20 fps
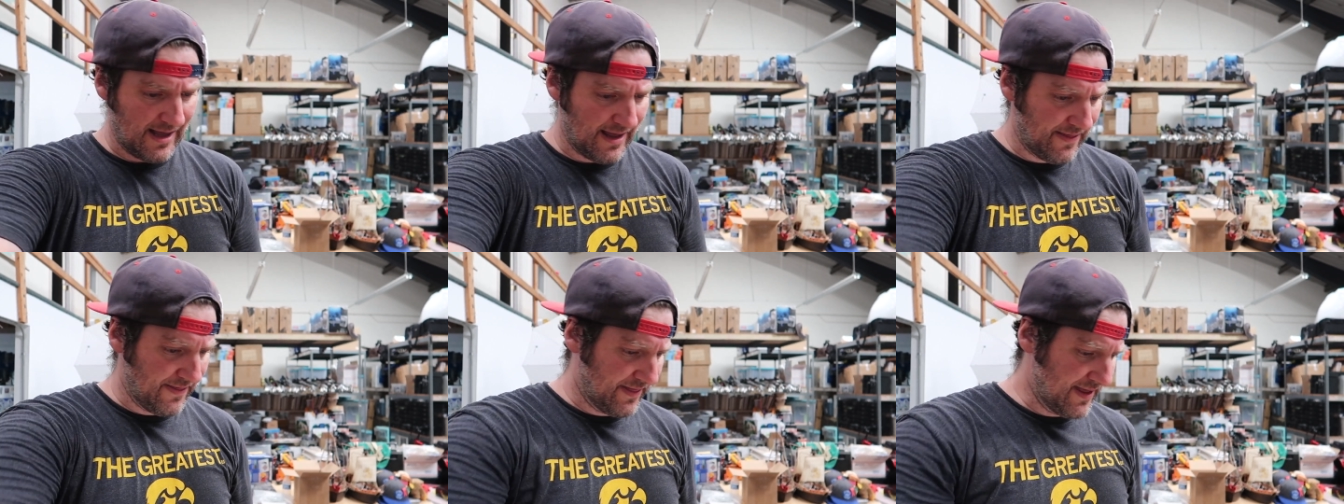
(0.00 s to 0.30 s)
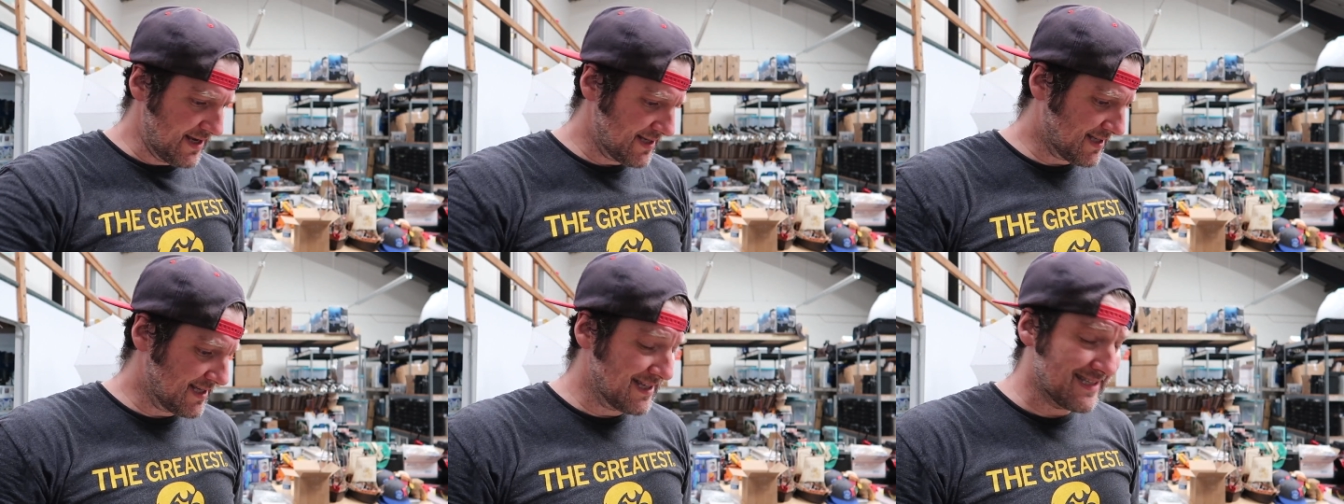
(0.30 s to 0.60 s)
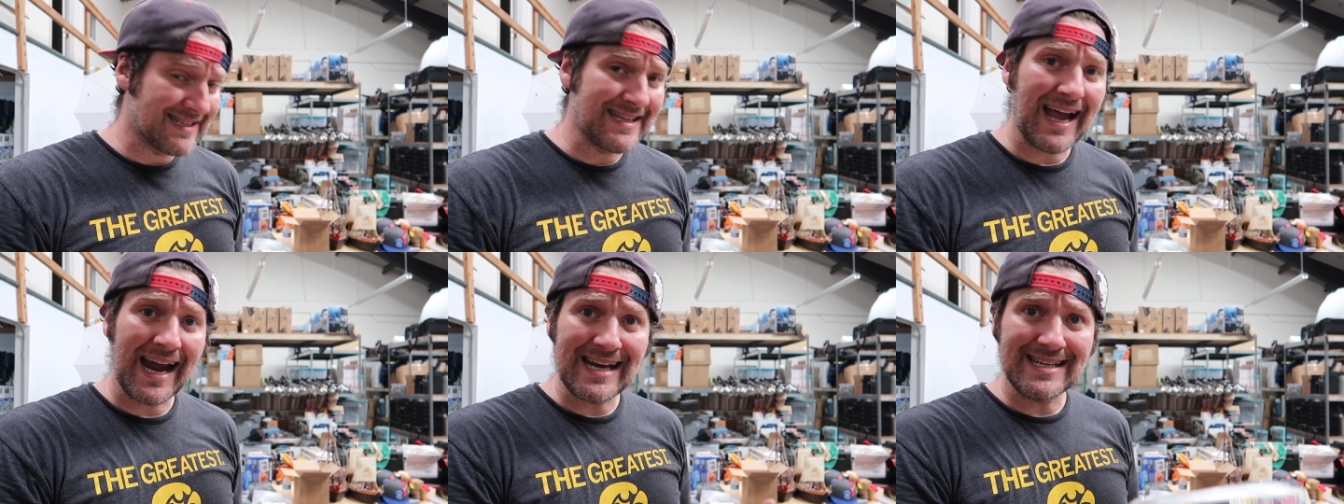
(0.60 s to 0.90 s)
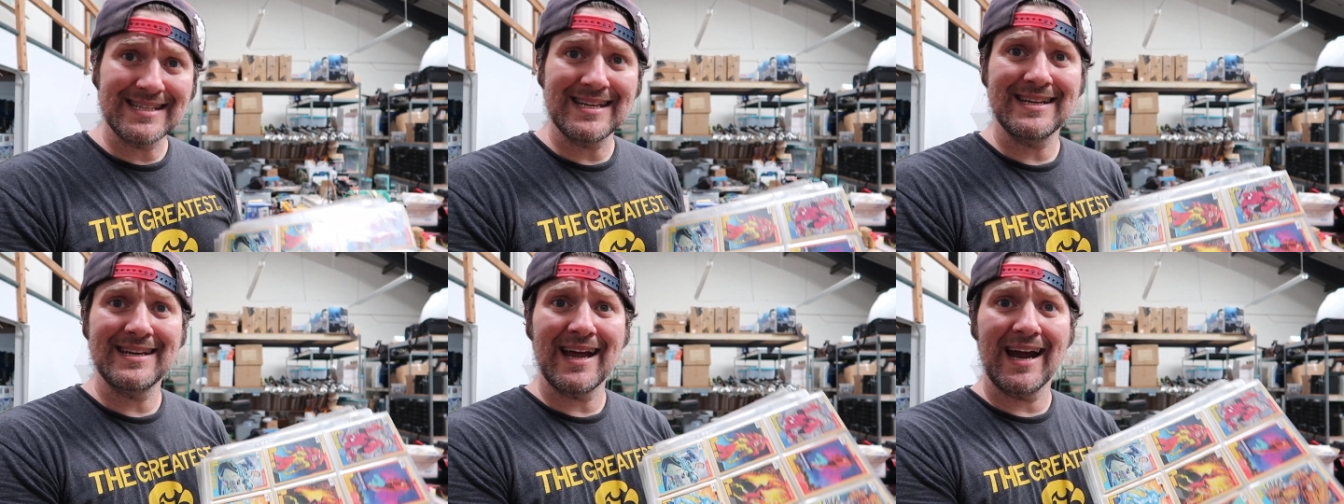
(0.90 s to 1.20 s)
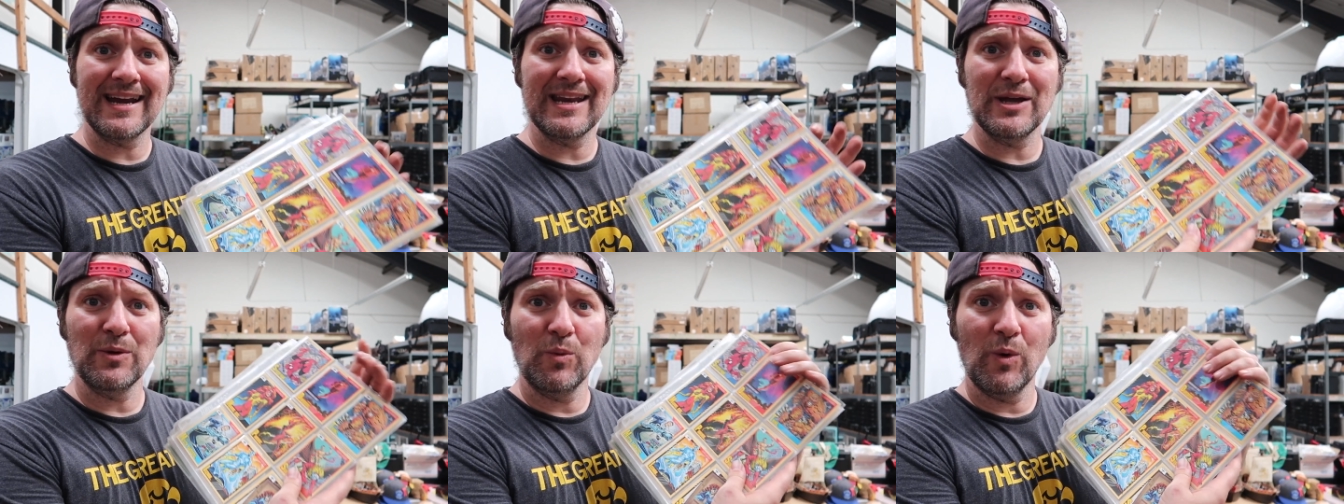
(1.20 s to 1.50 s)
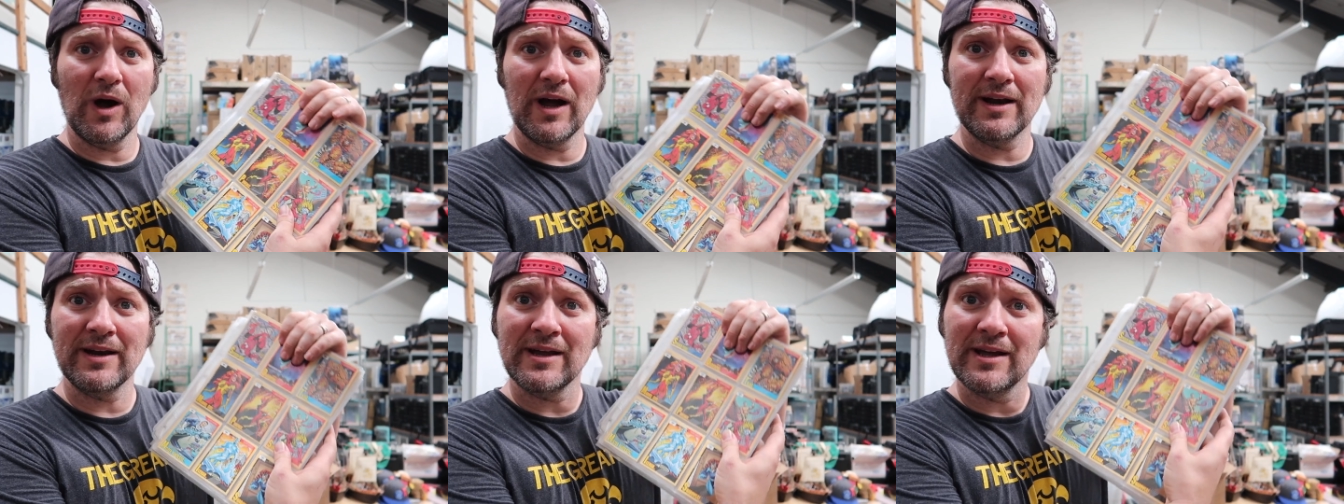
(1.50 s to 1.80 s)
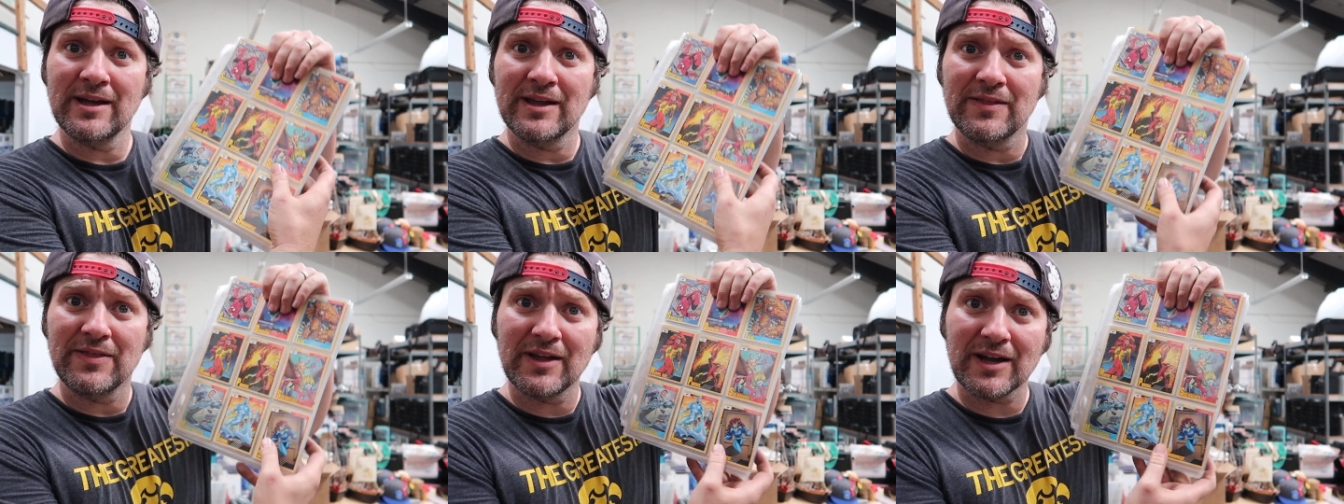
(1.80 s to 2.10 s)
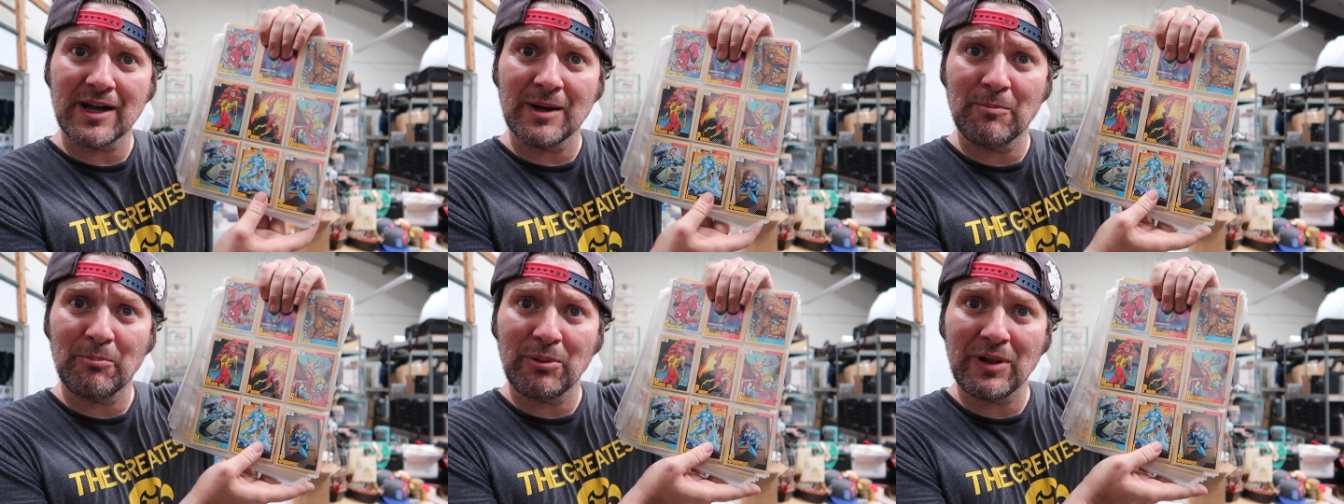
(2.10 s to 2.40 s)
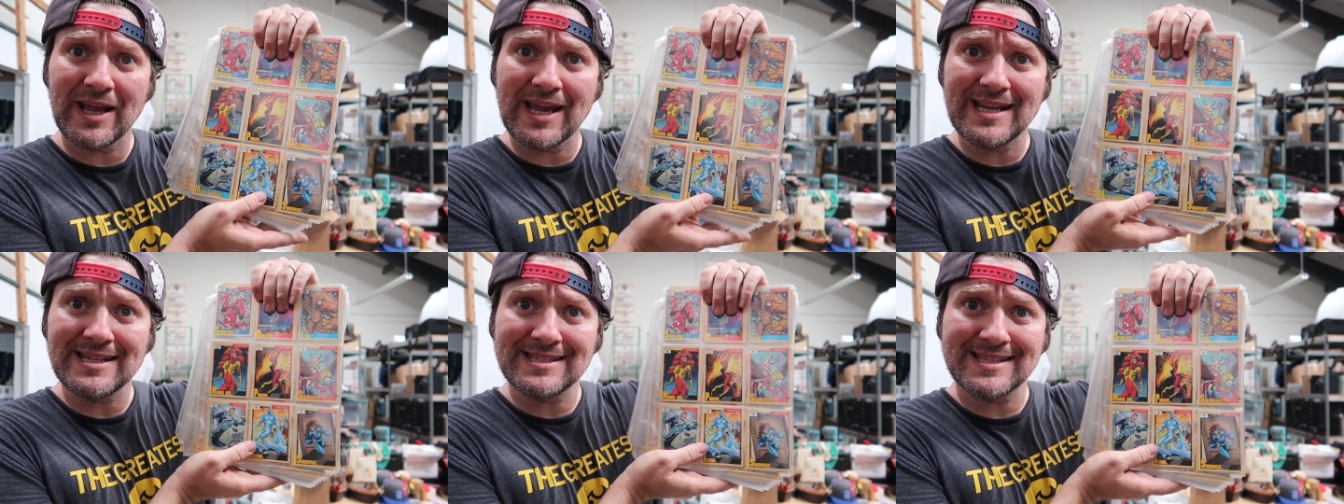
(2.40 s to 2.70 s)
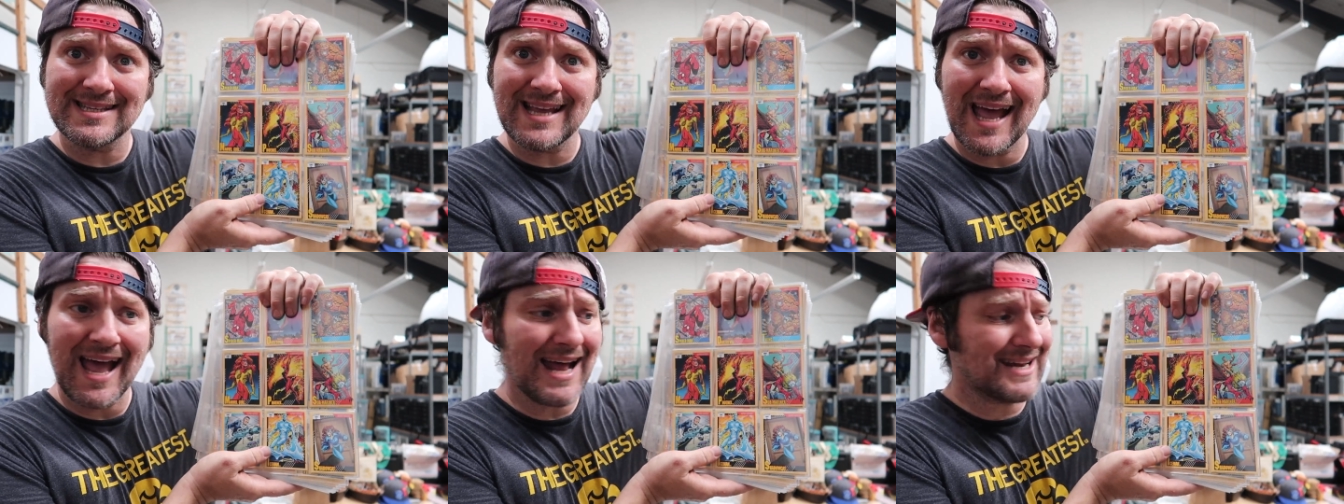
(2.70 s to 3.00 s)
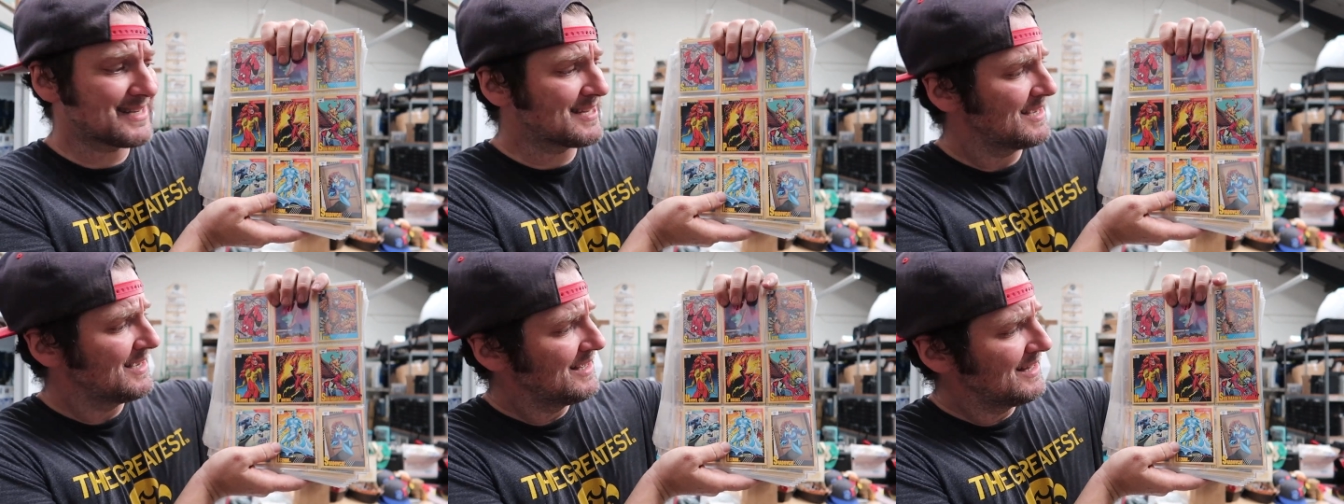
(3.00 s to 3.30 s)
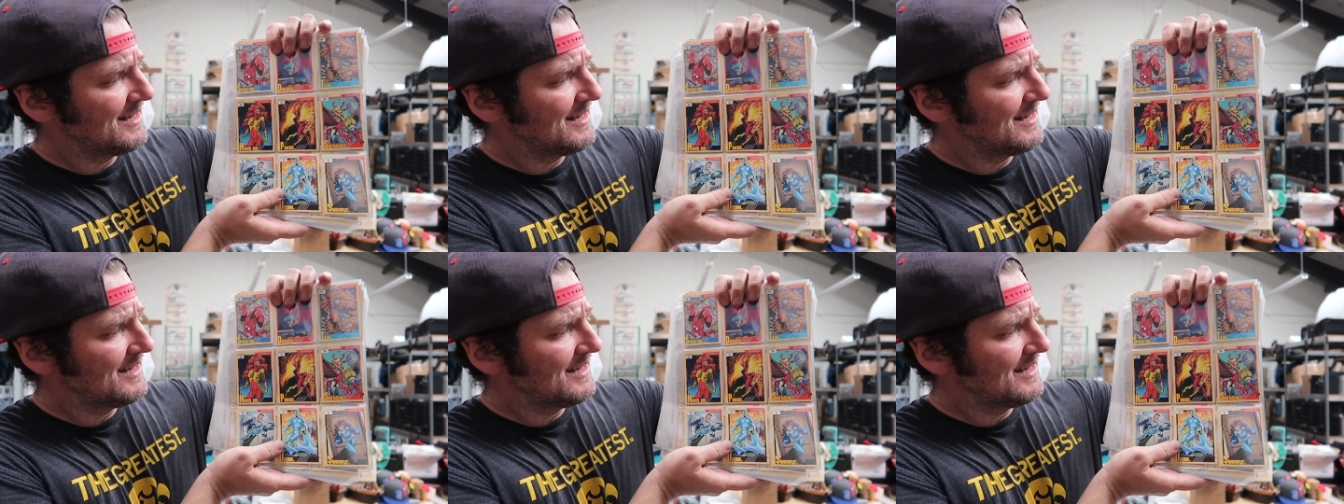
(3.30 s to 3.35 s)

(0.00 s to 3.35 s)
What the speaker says: This is 1991, the complete set.